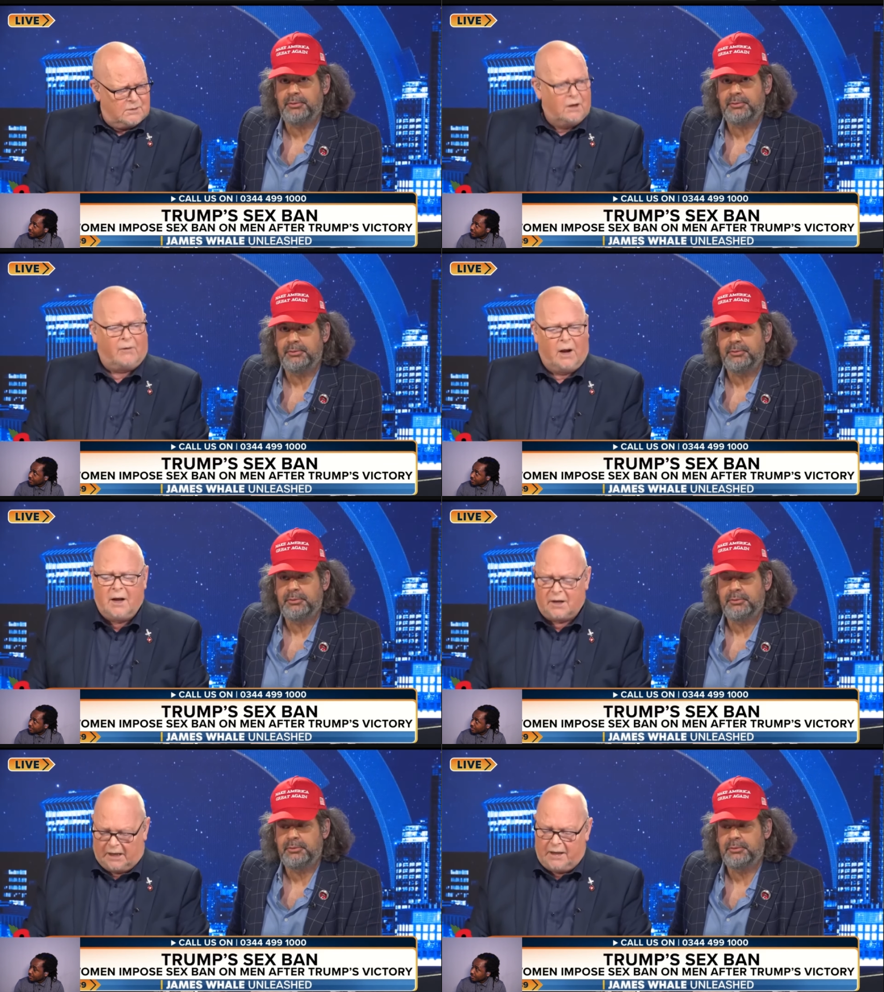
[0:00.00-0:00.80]
Speaker 1: All right.
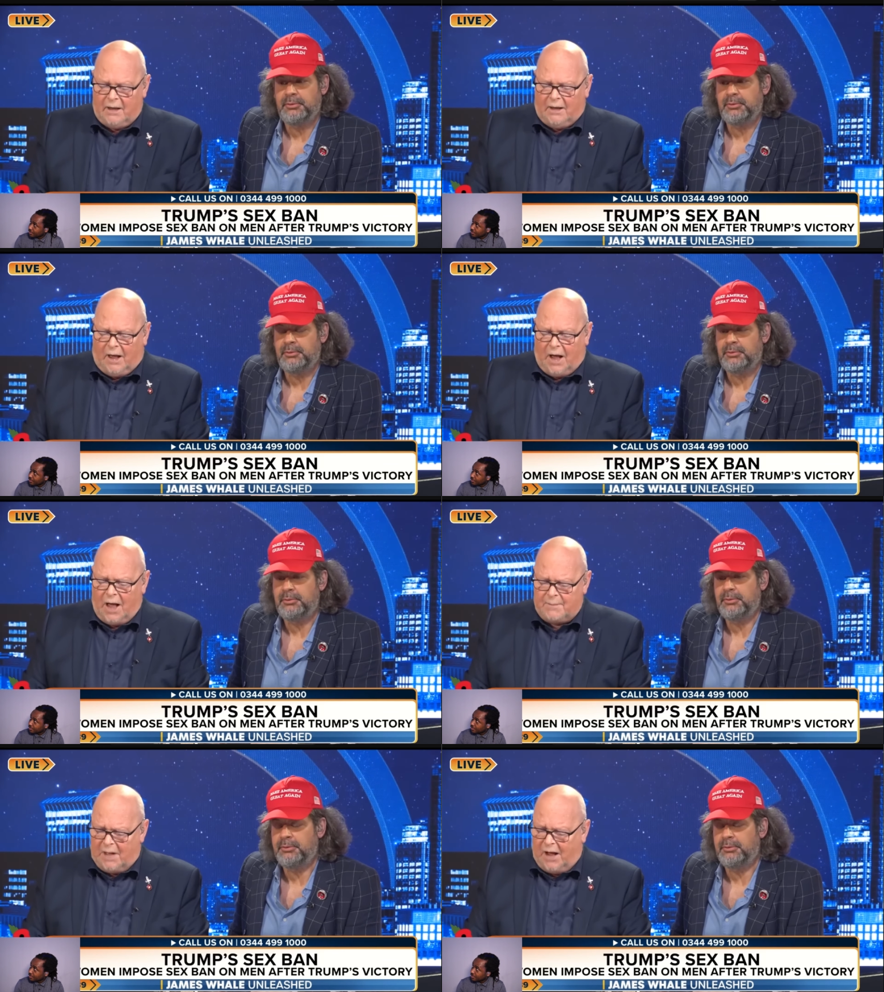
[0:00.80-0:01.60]
okay.
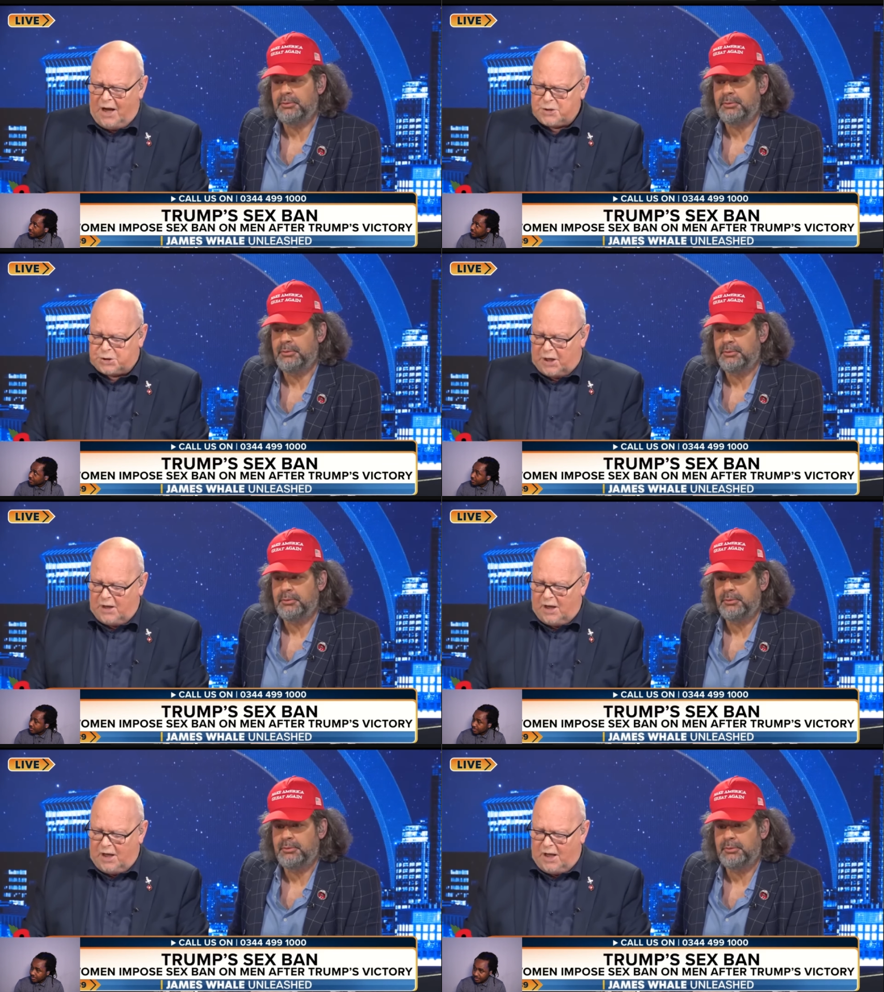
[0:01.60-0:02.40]
Um,
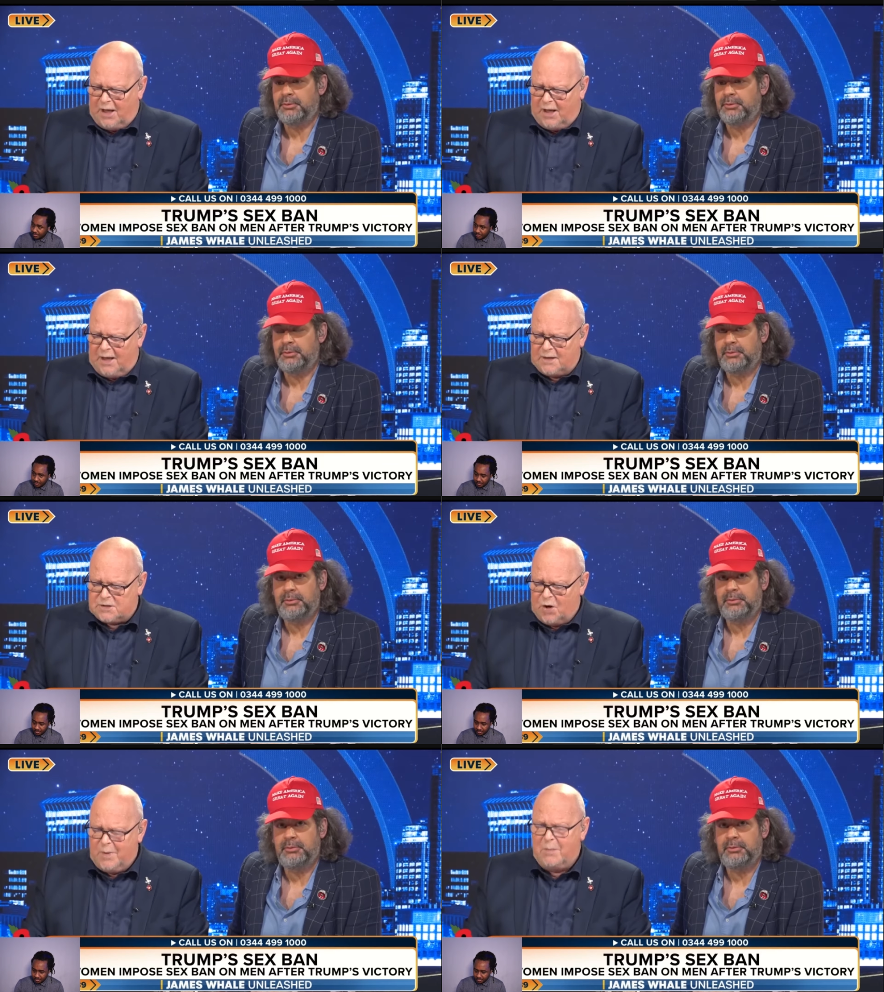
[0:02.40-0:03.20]
Aisha, uh, tell me